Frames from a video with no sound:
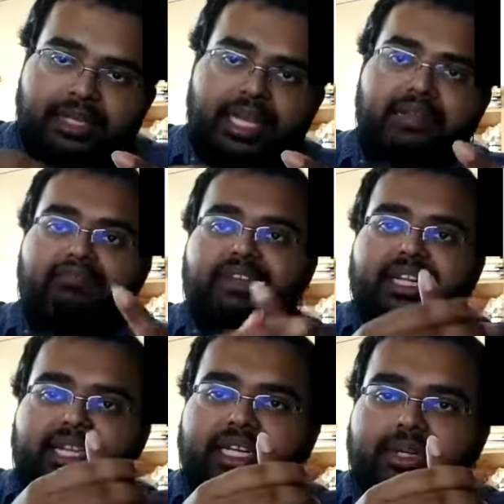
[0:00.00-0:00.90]
and we
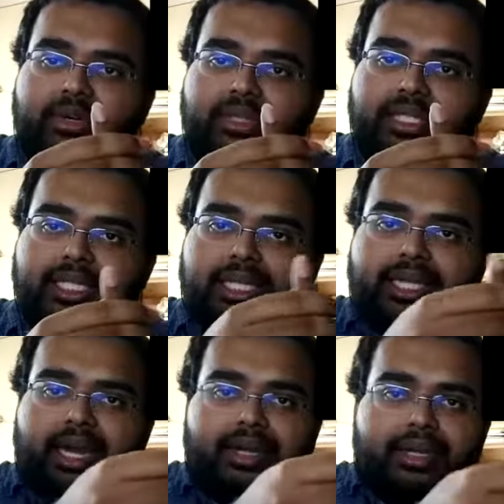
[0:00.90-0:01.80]
really don't see
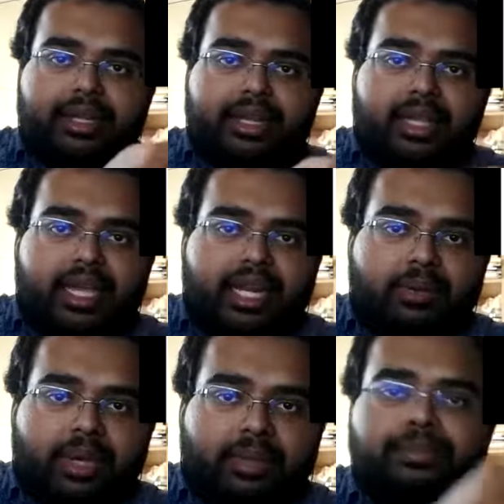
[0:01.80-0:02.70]
that
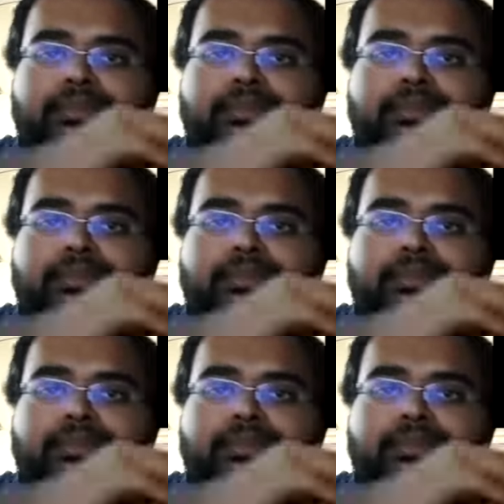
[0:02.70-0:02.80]
anywhere.